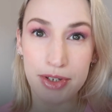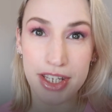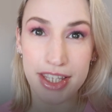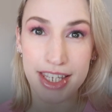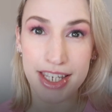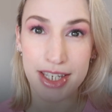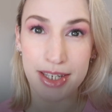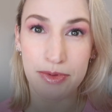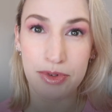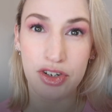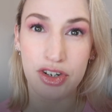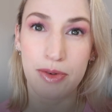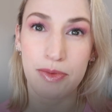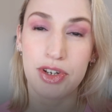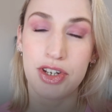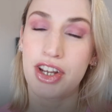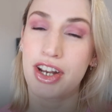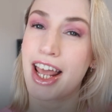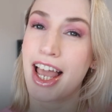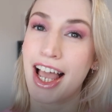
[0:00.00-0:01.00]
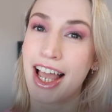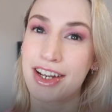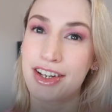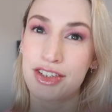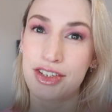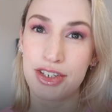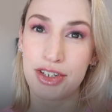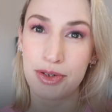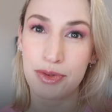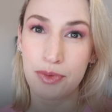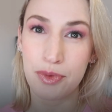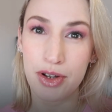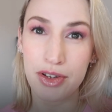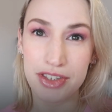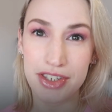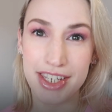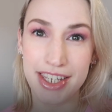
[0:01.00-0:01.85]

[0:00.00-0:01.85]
to this subscription and you want